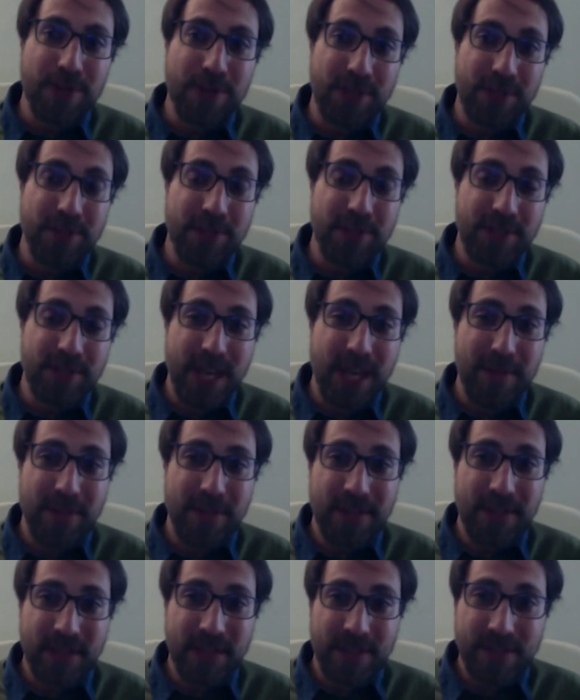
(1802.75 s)
are the same
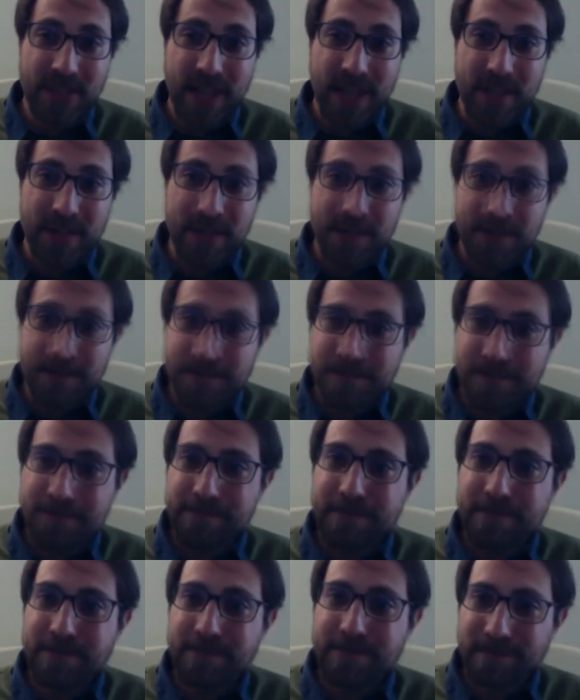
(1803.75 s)
in that sense.
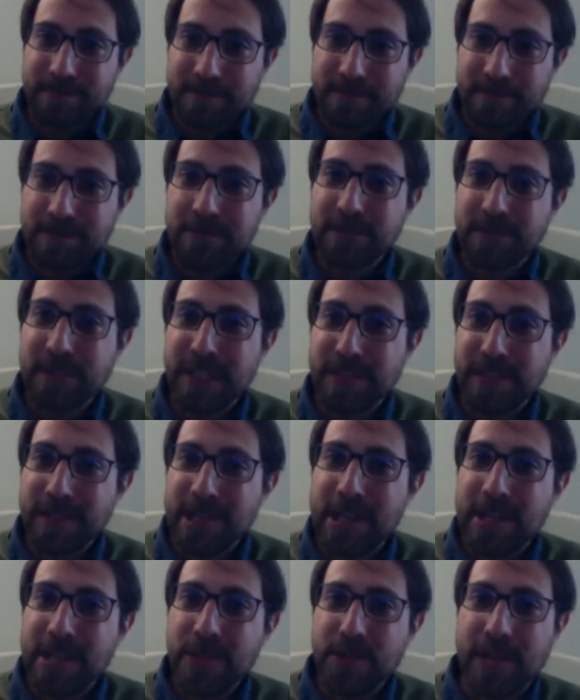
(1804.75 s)
Yeah right
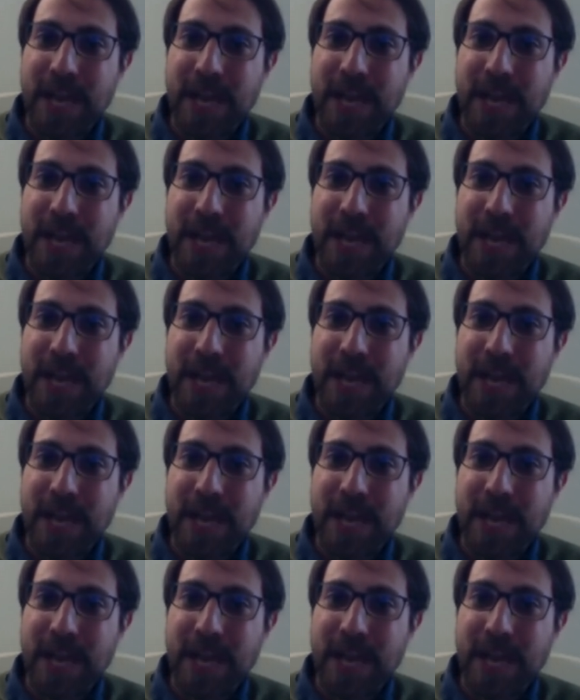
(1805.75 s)
yeah.